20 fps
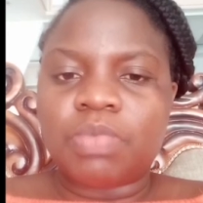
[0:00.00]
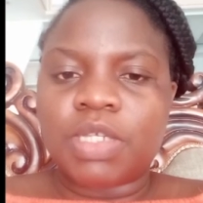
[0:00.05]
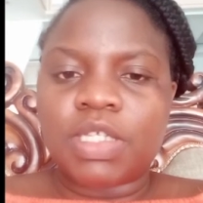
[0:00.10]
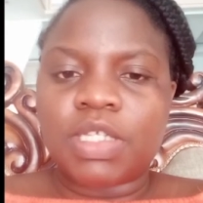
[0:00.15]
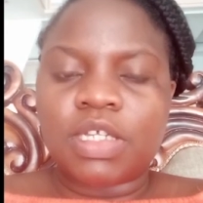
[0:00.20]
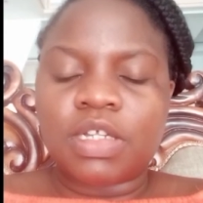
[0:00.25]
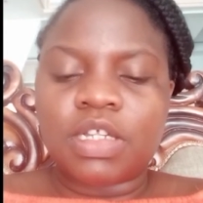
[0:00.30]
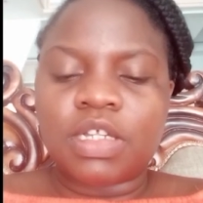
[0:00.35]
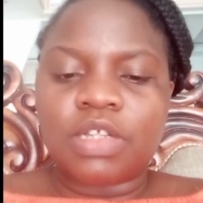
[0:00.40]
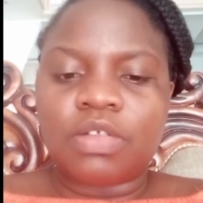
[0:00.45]
is
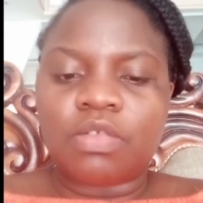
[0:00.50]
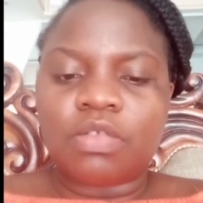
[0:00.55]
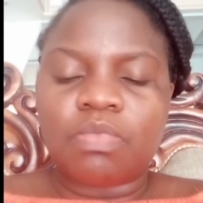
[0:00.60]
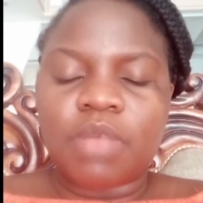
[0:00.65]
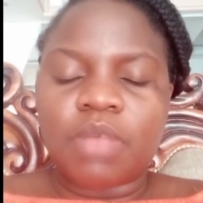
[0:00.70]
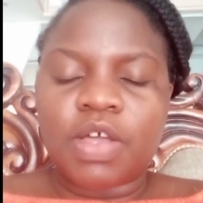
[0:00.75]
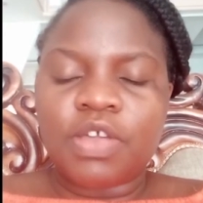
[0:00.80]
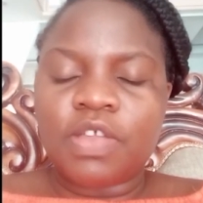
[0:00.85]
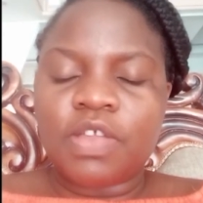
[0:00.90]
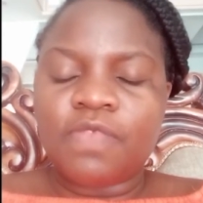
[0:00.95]
basically not
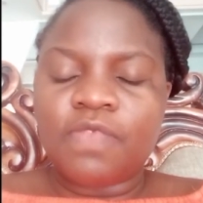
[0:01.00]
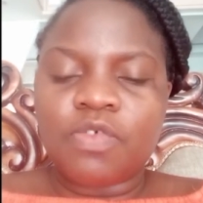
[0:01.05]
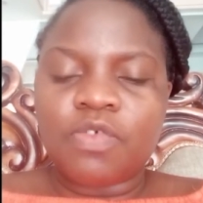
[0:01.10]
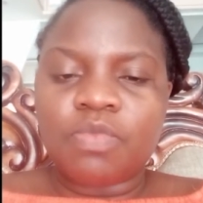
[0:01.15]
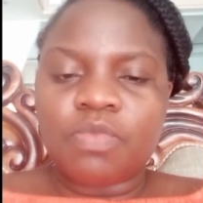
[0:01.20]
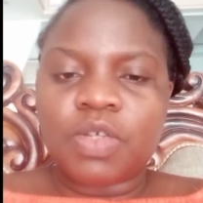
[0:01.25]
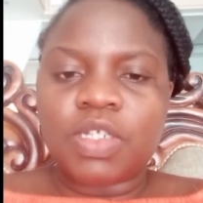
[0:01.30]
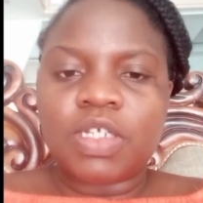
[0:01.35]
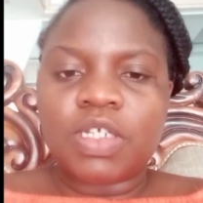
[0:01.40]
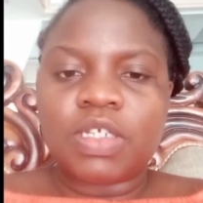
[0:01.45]

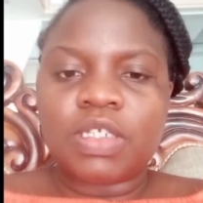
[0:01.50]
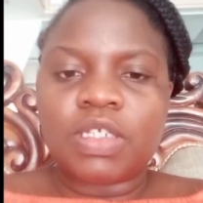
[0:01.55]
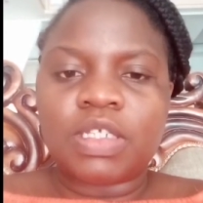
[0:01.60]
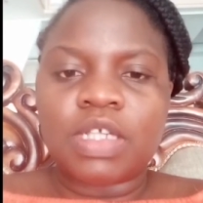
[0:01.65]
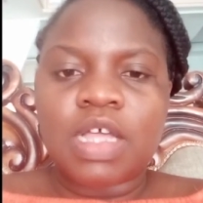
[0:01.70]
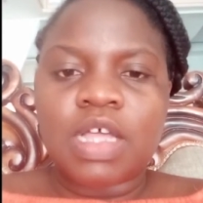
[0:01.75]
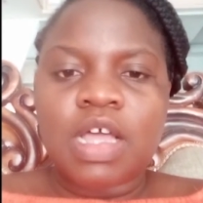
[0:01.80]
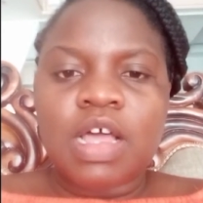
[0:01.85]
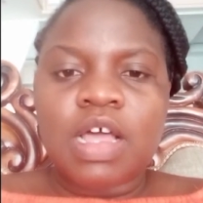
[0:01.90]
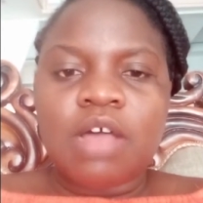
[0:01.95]
bioinformatics,